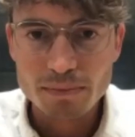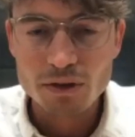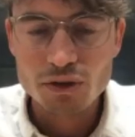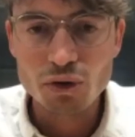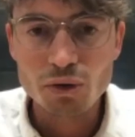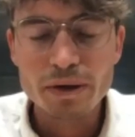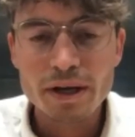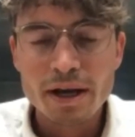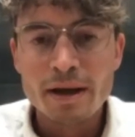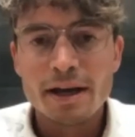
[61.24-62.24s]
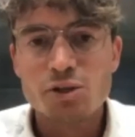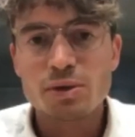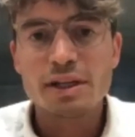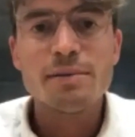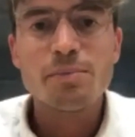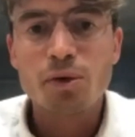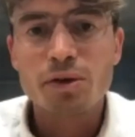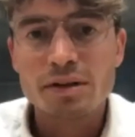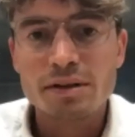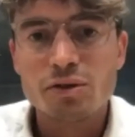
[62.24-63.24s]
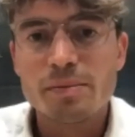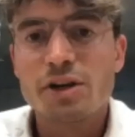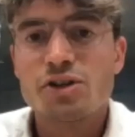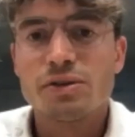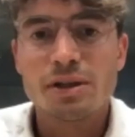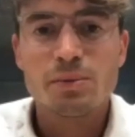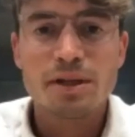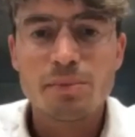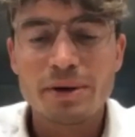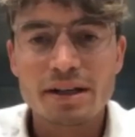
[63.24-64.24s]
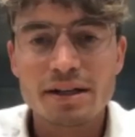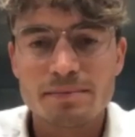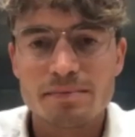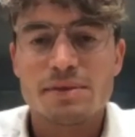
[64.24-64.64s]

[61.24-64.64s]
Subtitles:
So it's really important to make sure that we bring